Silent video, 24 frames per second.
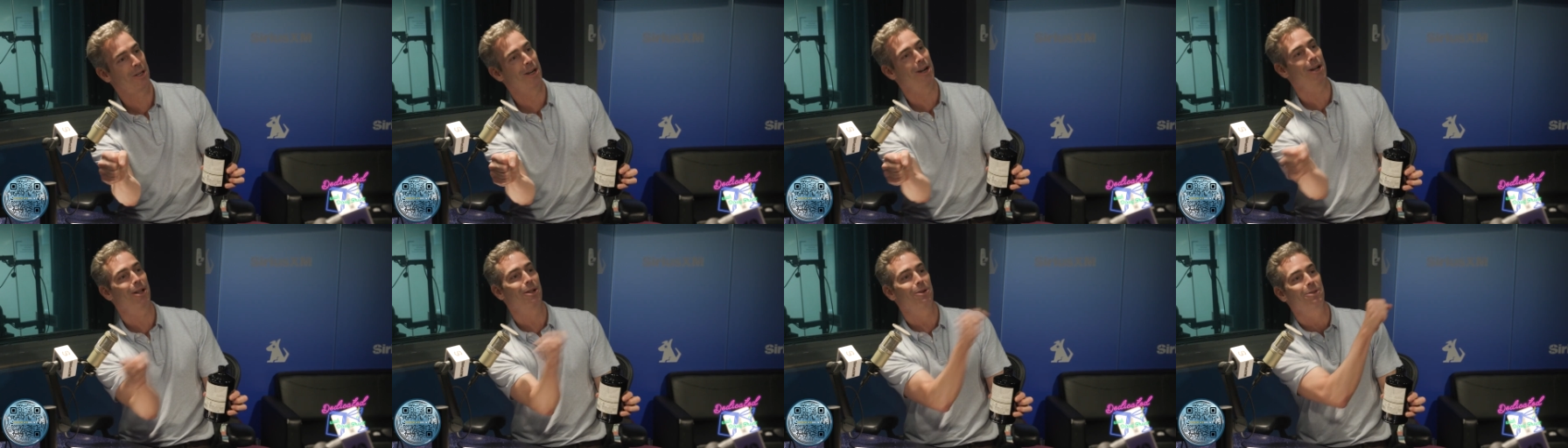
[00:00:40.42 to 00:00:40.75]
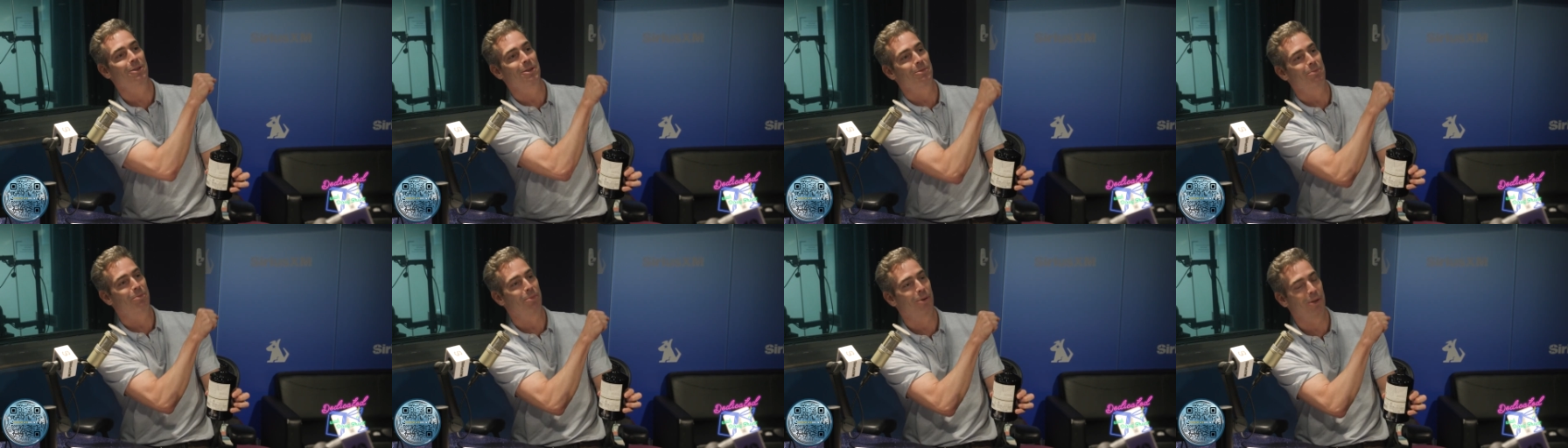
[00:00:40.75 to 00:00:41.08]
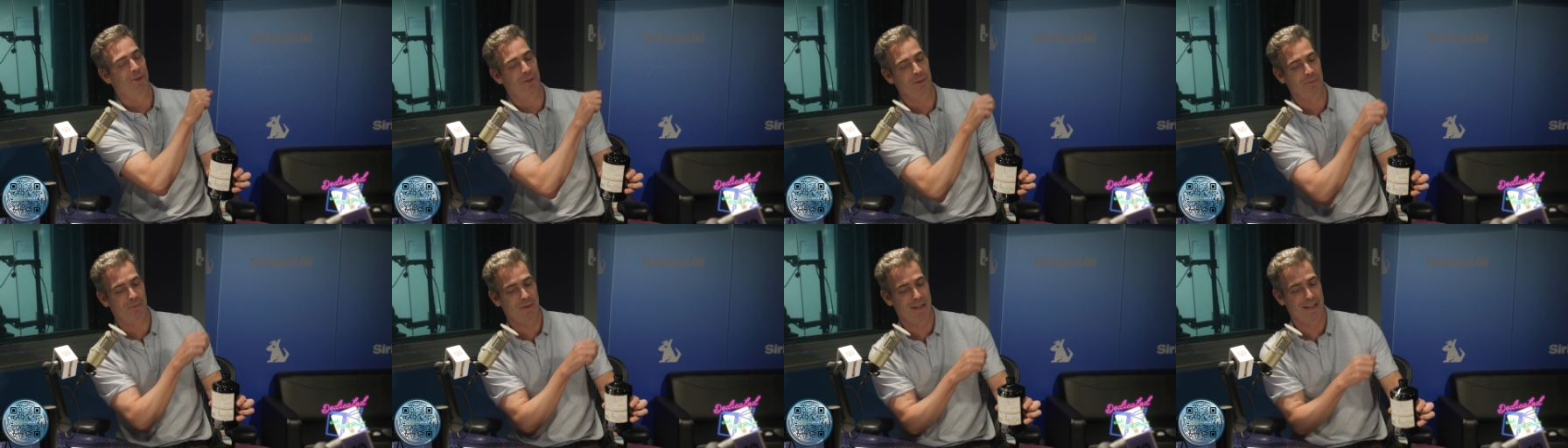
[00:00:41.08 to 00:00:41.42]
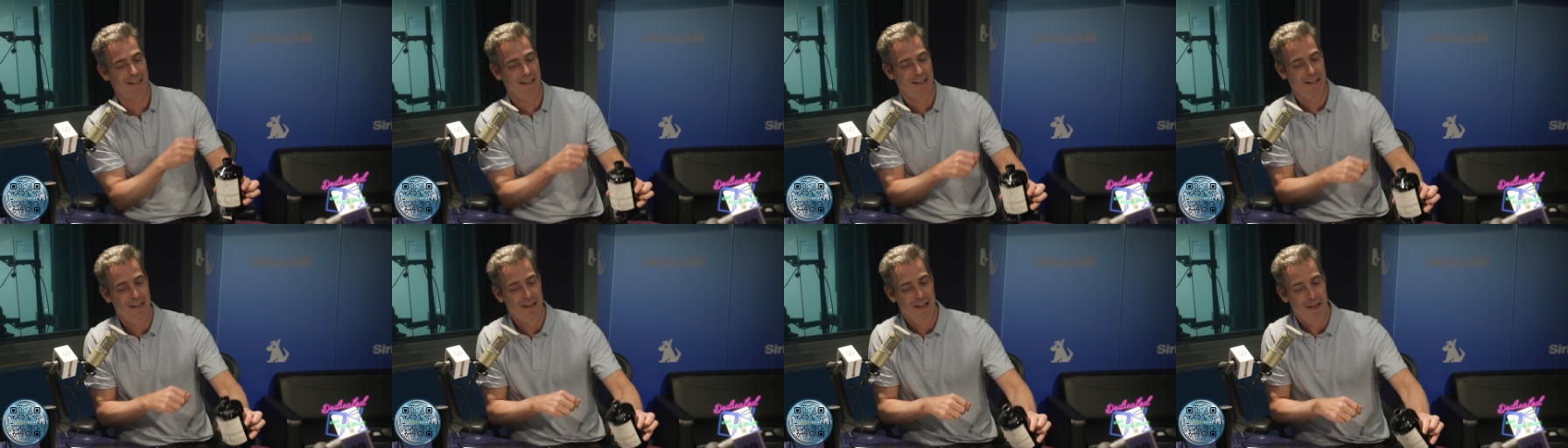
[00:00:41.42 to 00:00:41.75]
collar and pulled
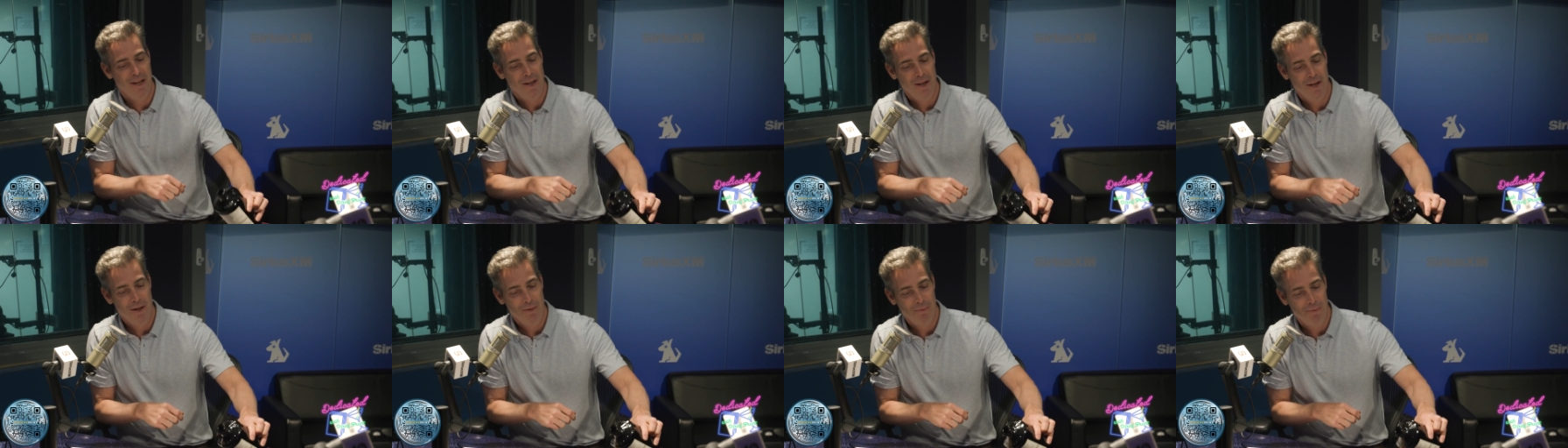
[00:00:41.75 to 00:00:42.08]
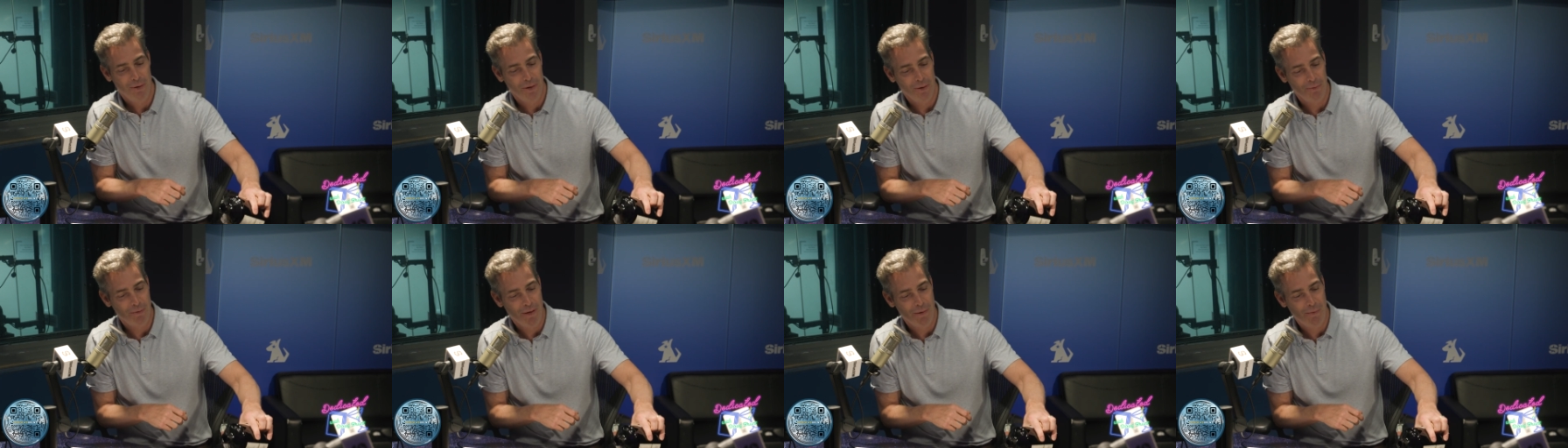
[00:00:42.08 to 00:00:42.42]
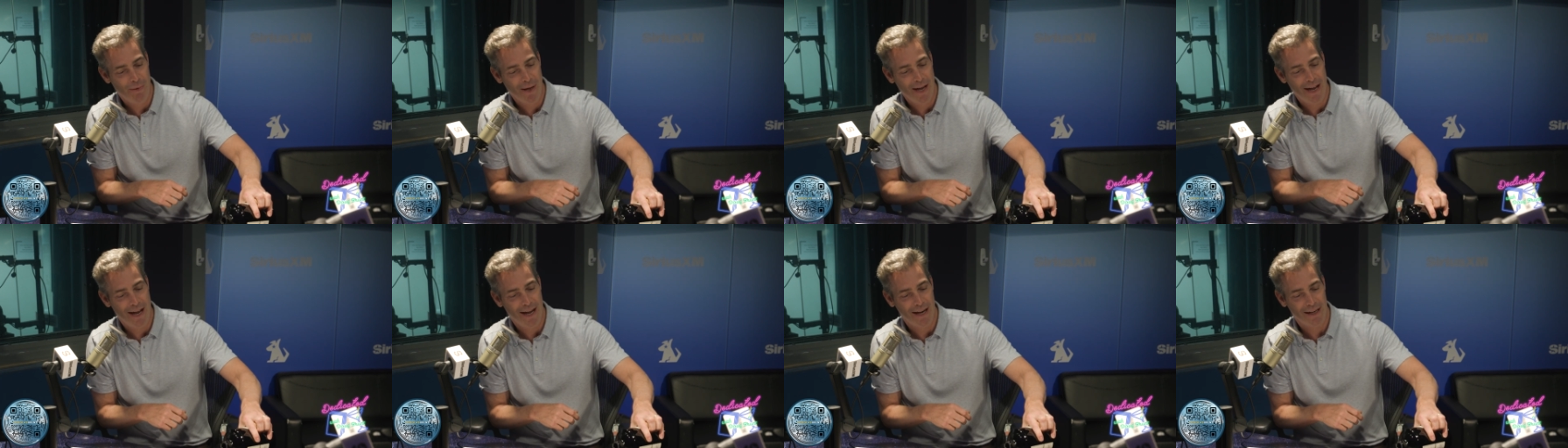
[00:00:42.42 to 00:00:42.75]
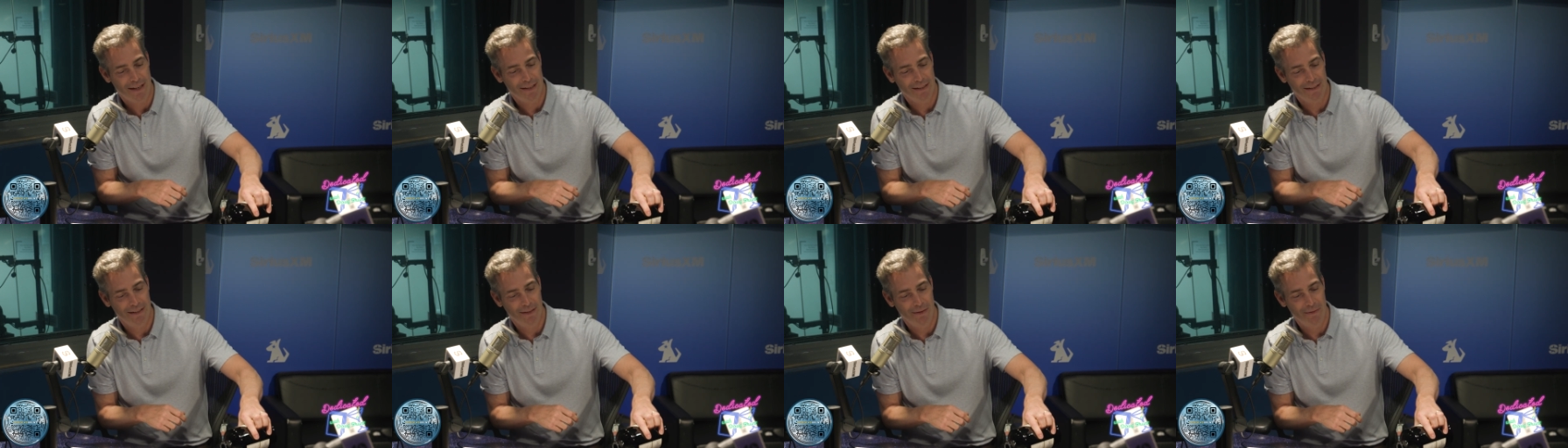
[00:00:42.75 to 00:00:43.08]
me pulled me
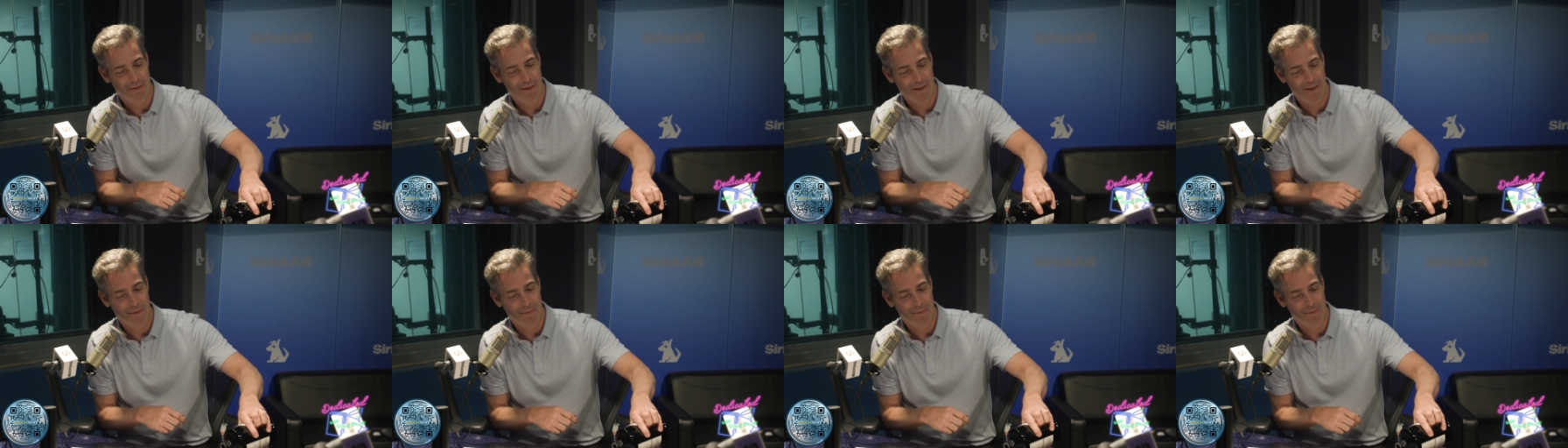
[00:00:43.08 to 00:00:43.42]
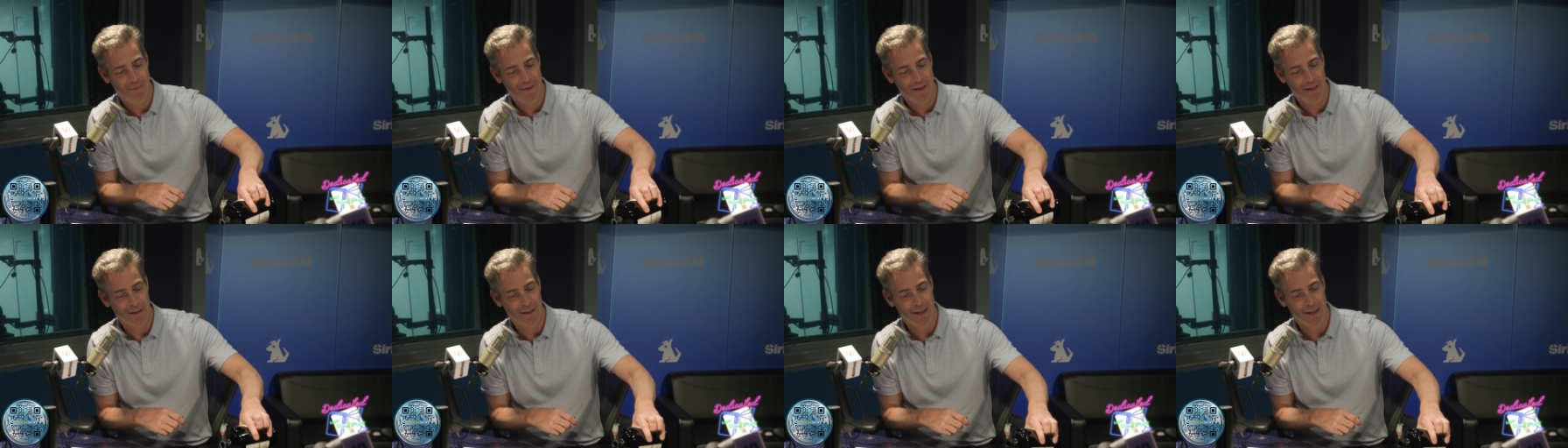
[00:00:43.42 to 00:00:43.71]
back a, really? a,